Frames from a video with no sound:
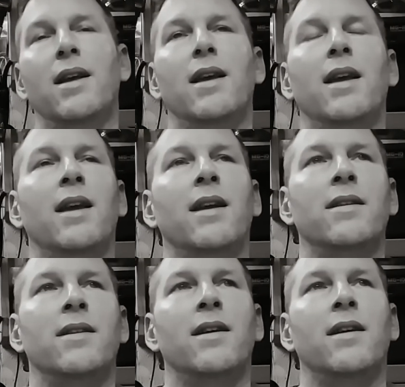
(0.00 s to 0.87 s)

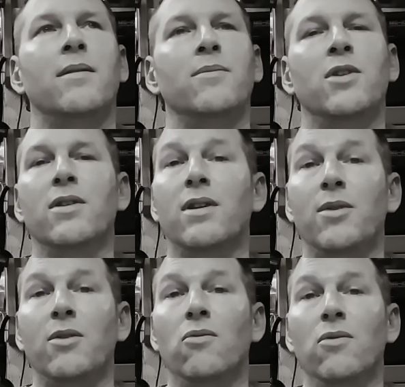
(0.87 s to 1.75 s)
And you're going to
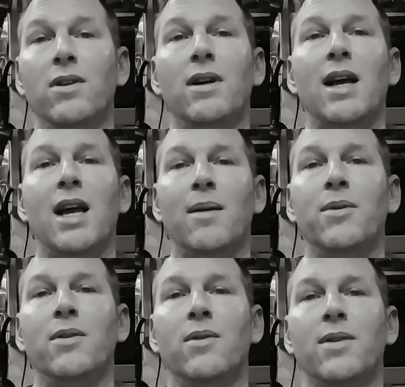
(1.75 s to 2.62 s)
be real
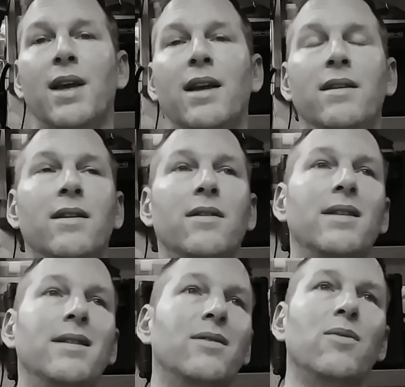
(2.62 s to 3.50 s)
happy with that. In
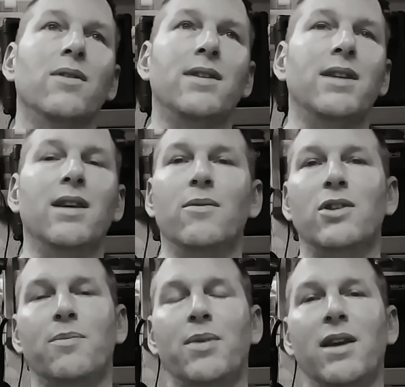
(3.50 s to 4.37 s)
this world, you get
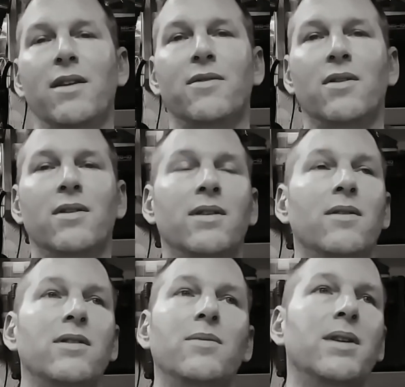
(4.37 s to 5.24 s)
what you pay for. And
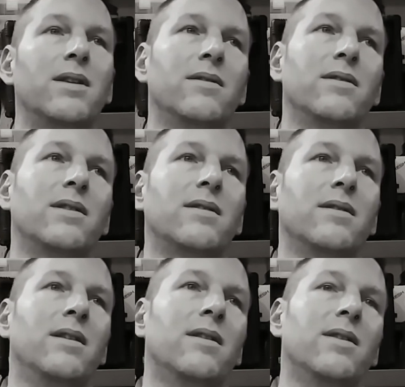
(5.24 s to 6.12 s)
those speakers,
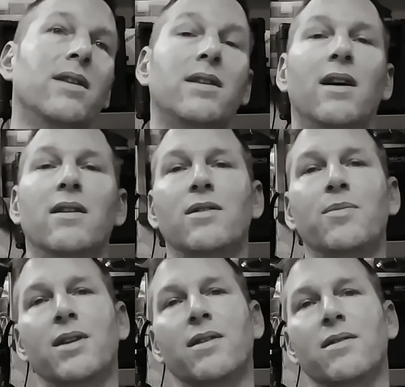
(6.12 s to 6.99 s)
the guitar
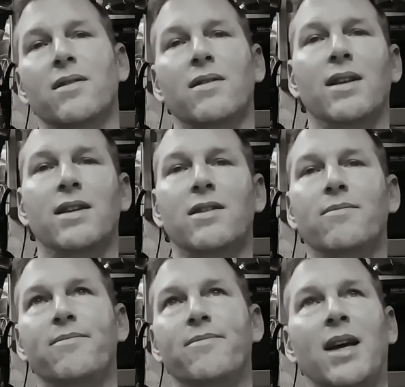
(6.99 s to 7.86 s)
speakers are like,
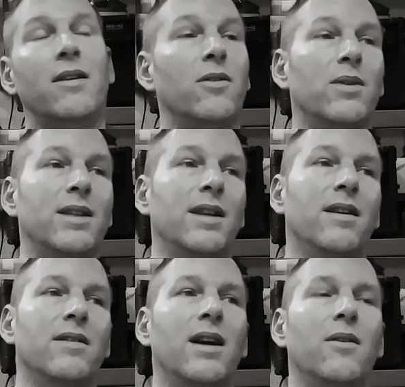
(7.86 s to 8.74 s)
I know what they
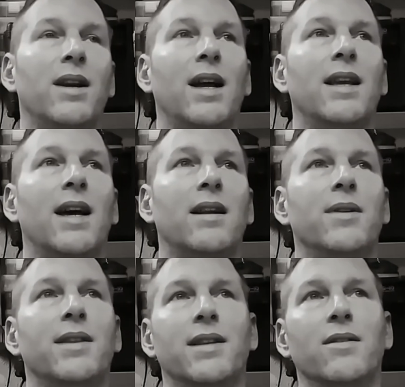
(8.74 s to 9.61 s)
are now. When I got them,
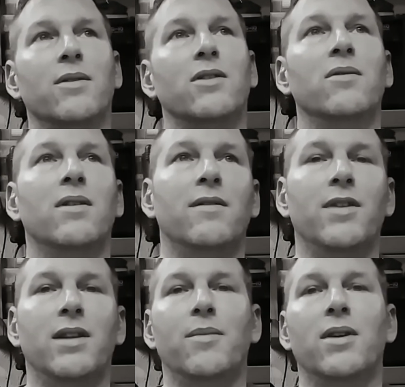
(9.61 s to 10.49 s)
I think they were
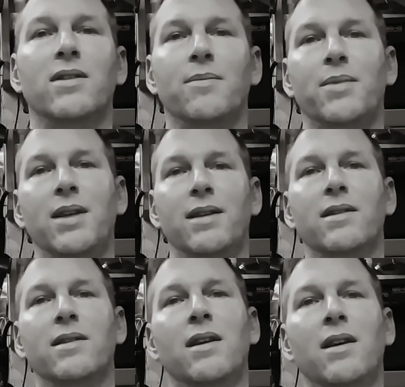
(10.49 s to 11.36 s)
$250 a
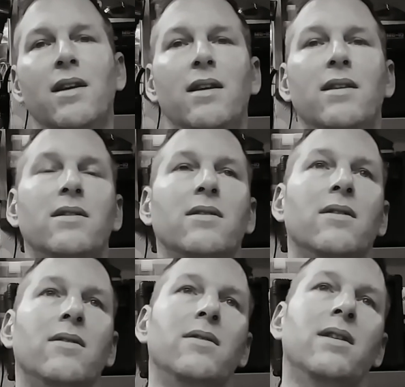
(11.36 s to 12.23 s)
piece.
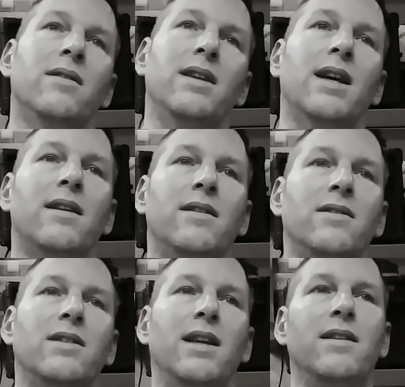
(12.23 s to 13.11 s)
So, you got to
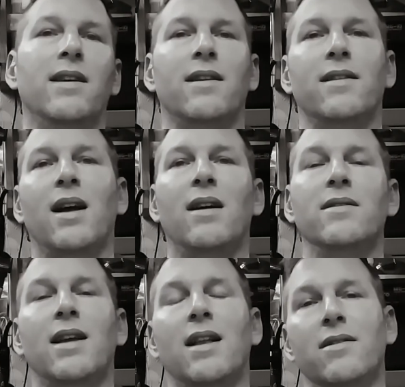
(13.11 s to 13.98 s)
understand, you got
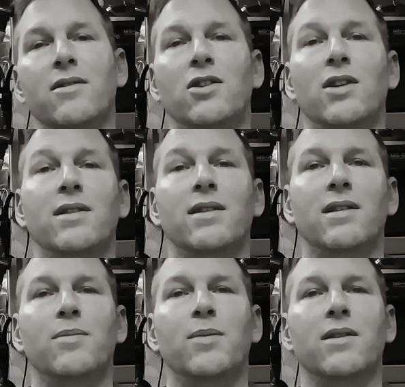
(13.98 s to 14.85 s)
$1,000 just in
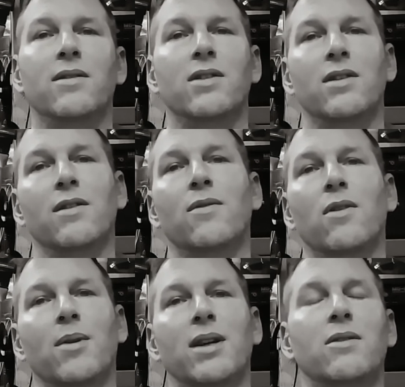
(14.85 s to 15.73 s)
speakers in your
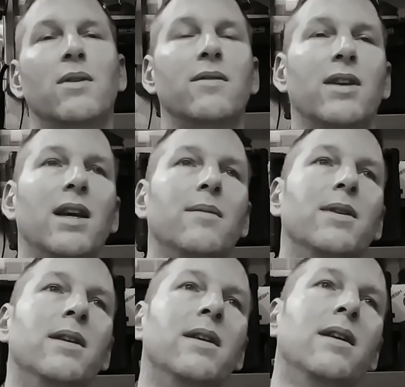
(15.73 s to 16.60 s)
4x12
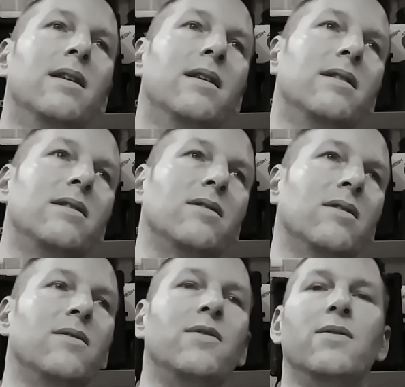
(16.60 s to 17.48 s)
cabinet.
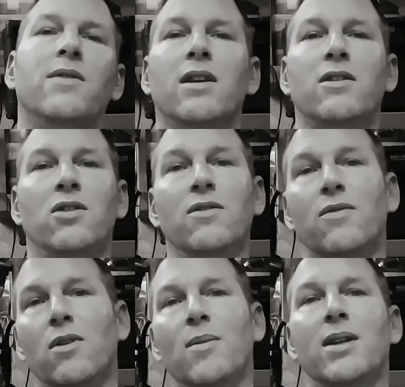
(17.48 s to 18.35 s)
So if you've got two
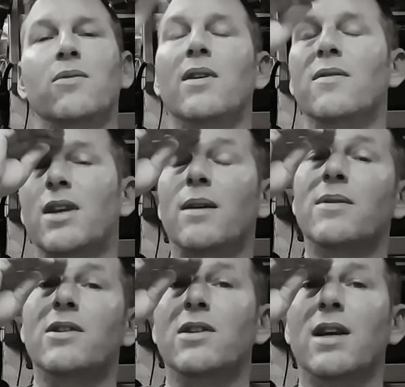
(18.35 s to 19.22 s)
4x12
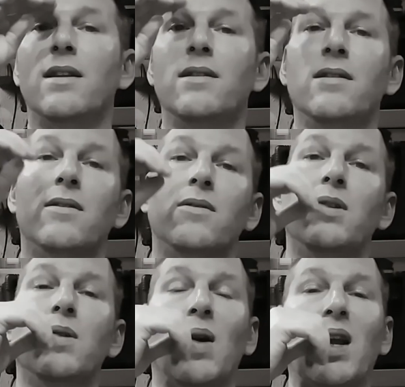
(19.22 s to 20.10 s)
cabinets, you got,
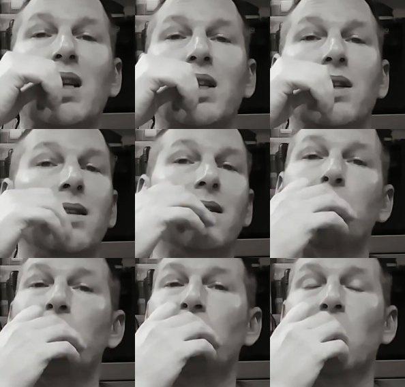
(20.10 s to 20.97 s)
$2,000 just in
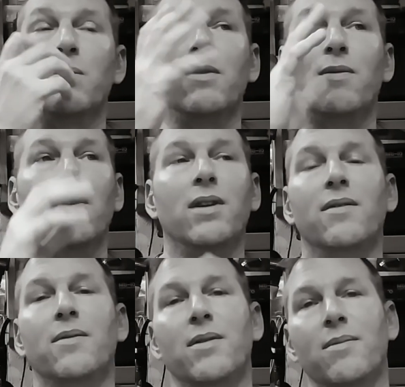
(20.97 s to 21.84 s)
speakers before you
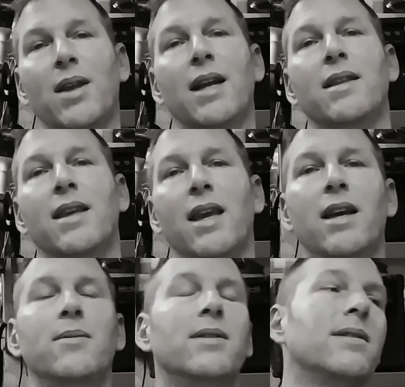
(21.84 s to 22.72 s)
even add the
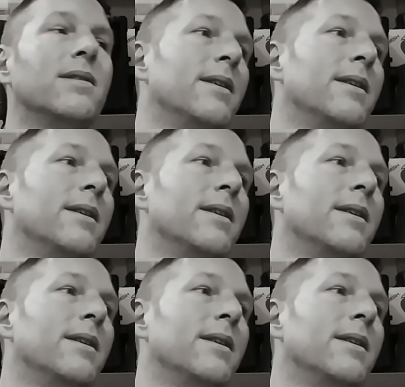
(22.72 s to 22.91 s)
cabinets.